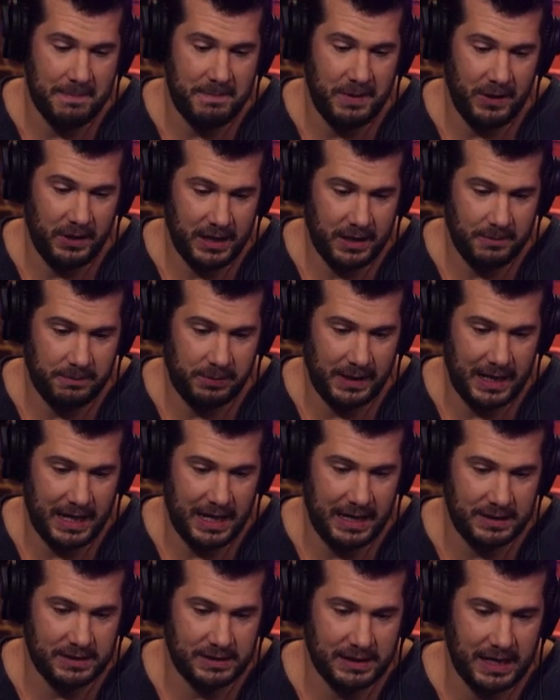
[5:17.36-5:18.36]
Billion
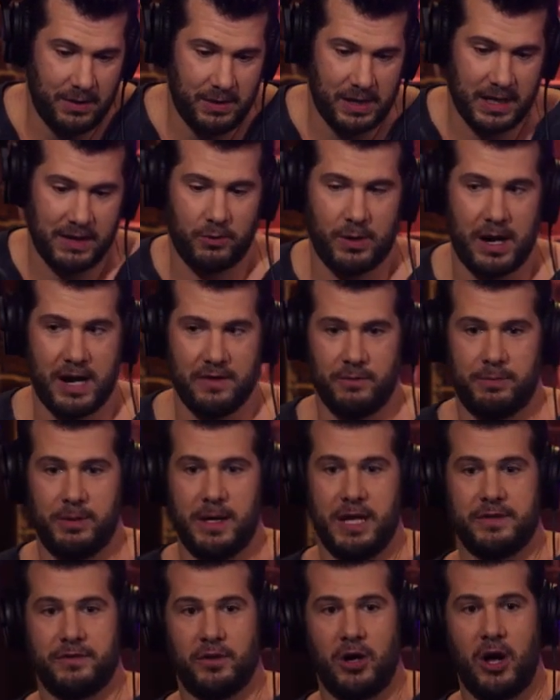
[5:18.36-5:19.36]
plays. I want to give a round of
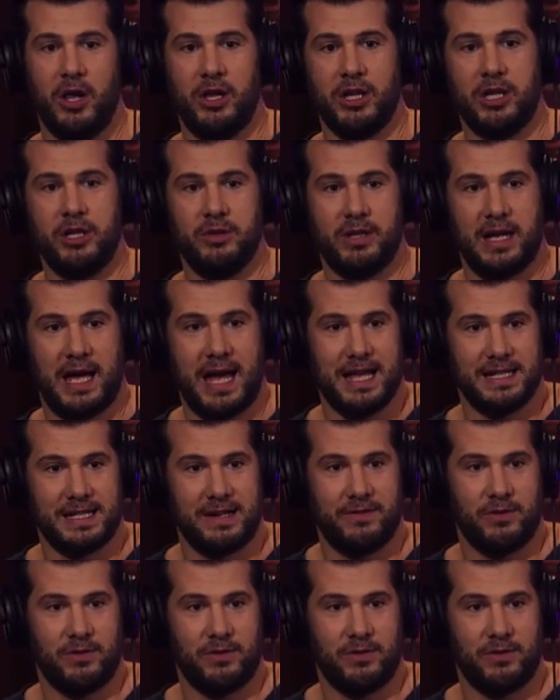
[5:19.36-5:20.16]
applause for all of you guys.